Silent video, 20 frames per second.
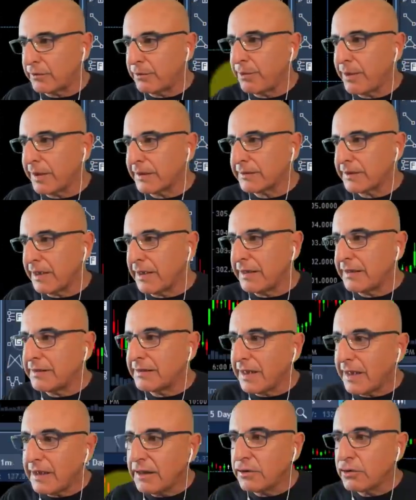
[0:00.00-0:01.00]
But in
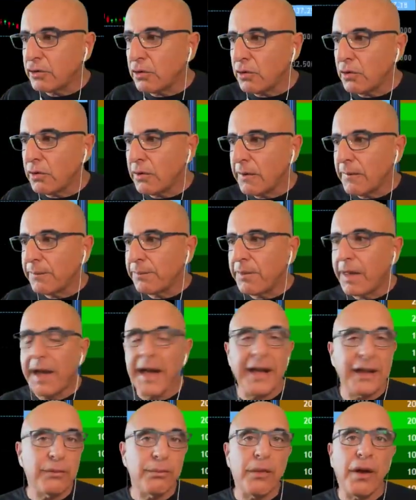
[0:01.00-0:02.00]
take two, I
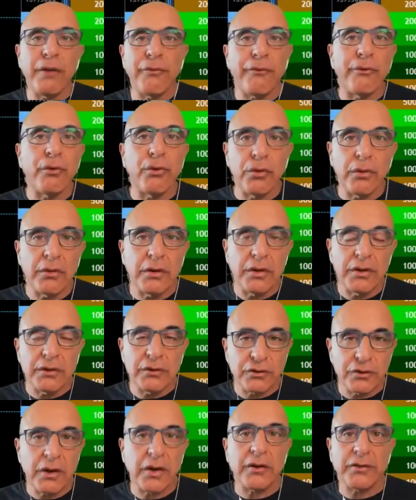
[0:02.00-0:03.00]
had my full
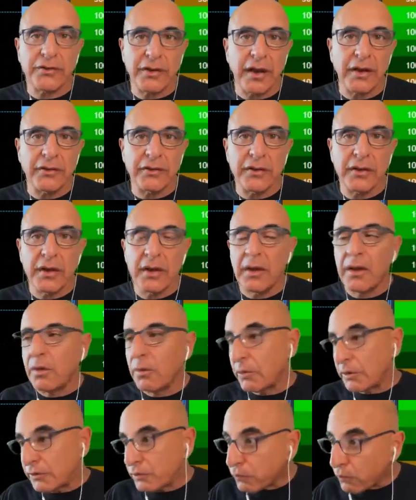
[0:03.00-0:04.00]
share size,
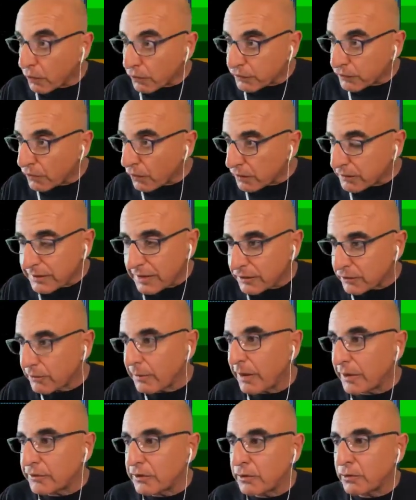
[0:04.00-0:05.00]
which was not that
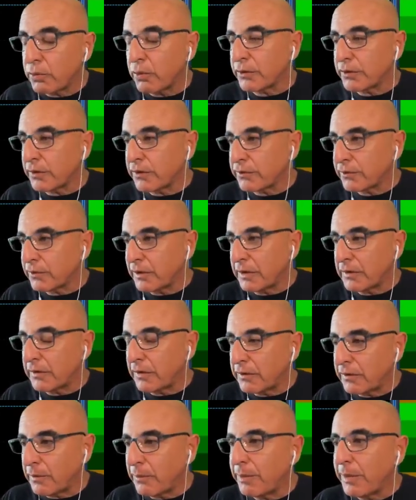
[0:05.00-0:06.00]
much.
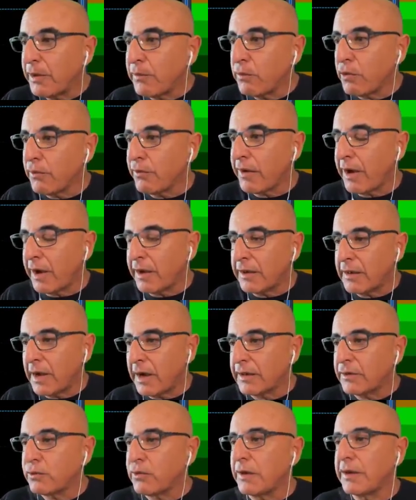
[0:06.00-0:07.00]
It's a big mover.
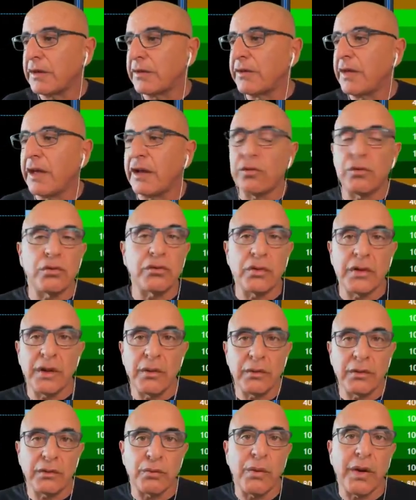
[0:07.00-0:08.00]
I traded take two today
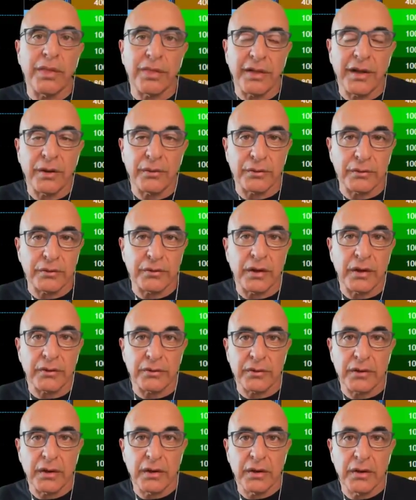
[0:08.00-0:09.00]
with 1,000 shares.